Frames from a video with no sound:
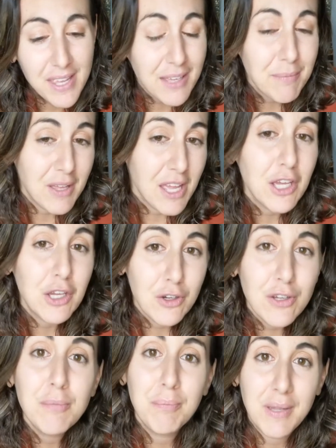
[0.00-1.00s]
it
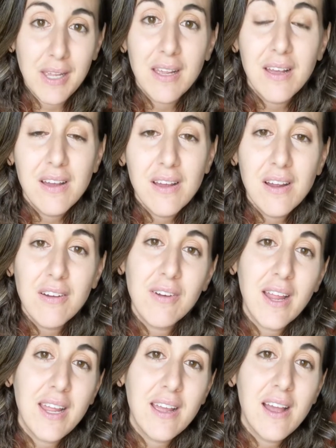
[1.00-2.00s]
could be,
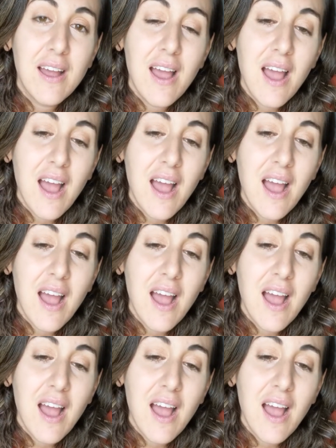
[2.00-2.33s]
right?